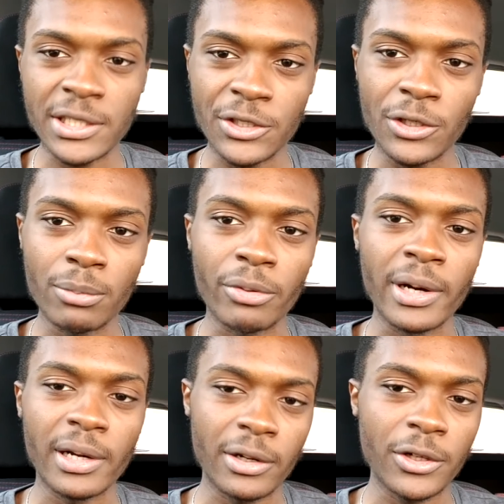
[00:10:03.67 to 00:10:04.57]
Listen to your
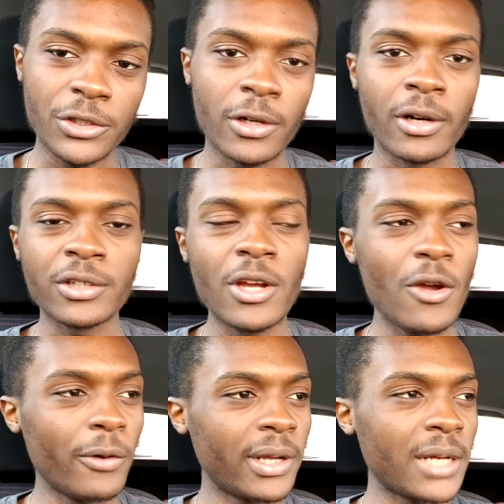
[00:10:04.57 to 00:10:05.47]
brain and not your heart
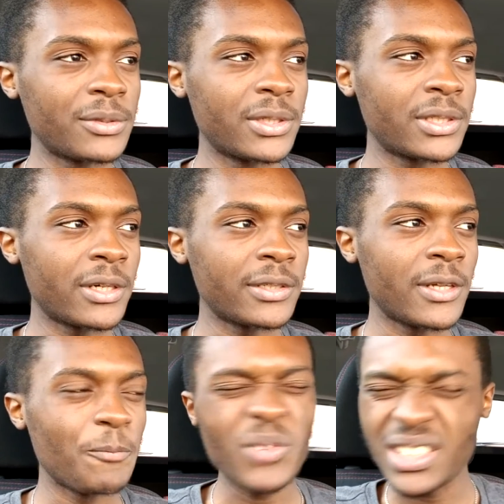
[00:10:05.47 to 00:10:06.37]
when it comes to these cars.
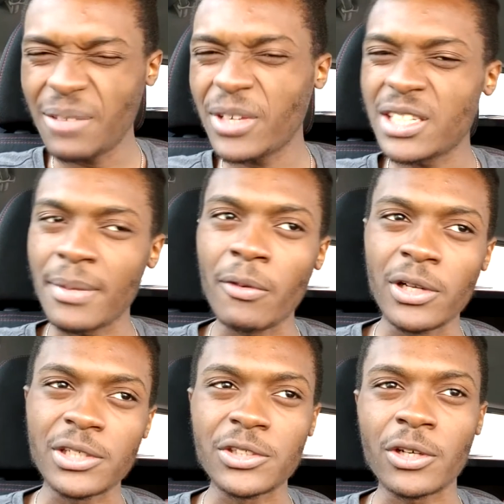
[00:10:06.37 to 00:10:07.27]
But sometimes you might
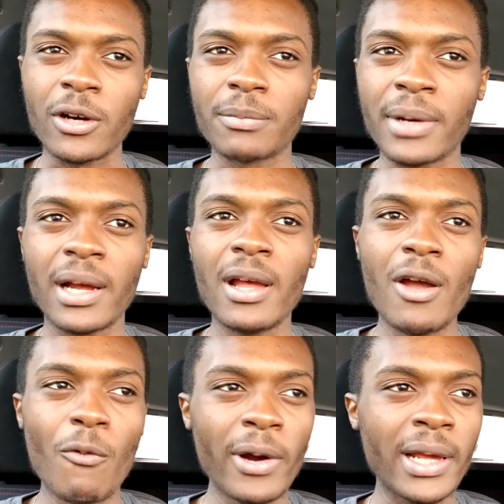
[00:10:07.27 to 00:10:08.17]
want to listen to your heart, but
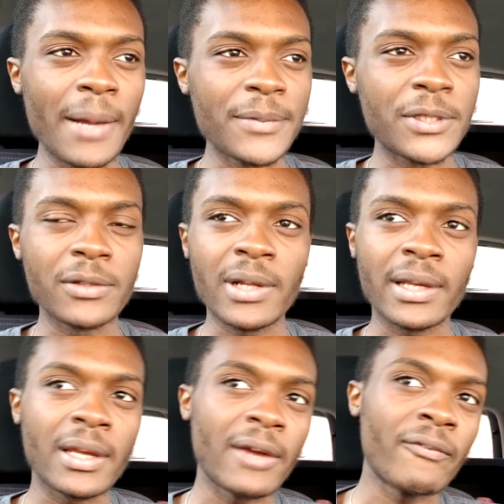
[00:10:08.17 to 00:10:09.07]
when it comes to
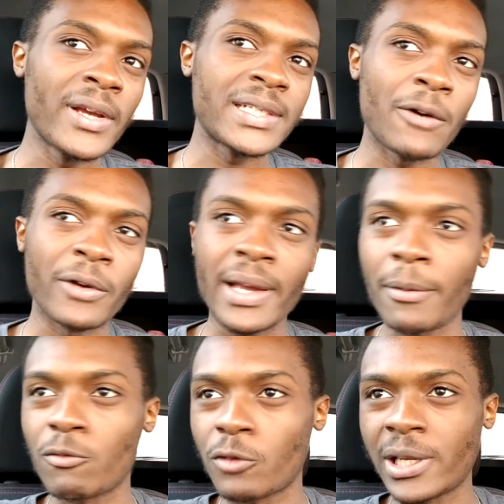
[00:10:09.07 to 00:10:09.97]
like things that will
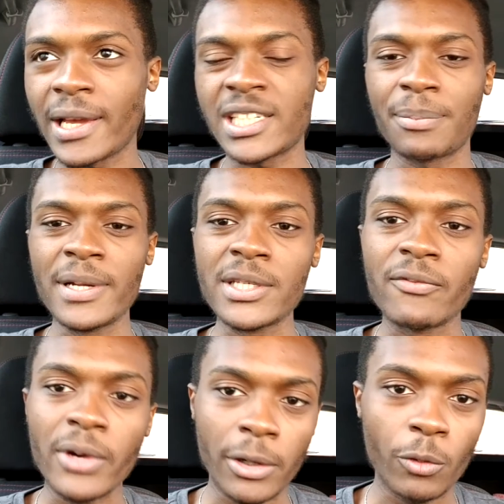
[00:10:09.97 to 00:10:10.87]
get really
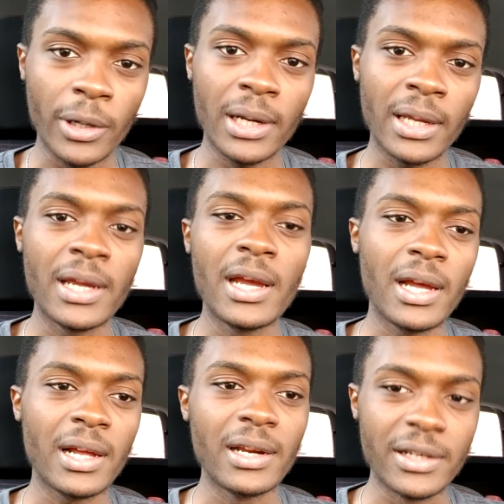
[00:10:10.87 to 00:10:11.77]
expensive very quickly,
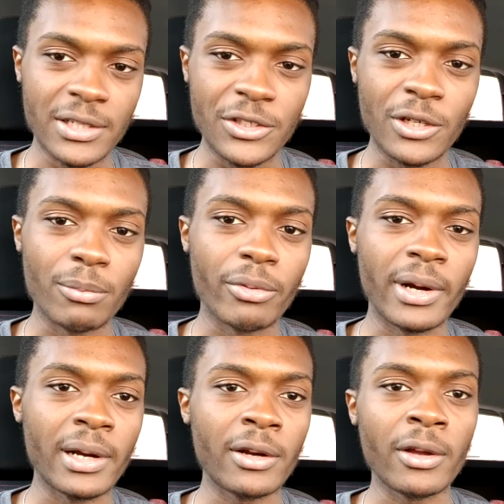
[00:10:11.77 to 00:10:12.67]
listen to your
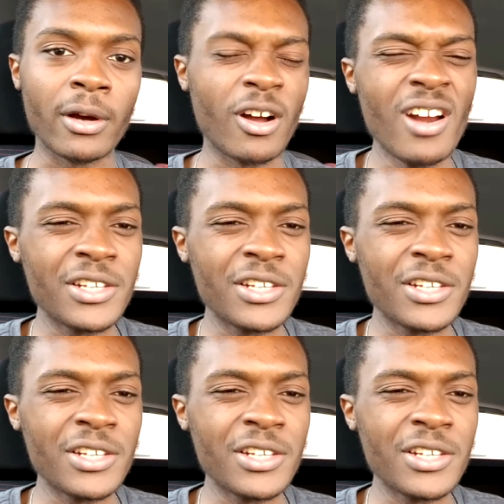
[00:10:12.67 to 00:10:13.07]
brain and not your heart.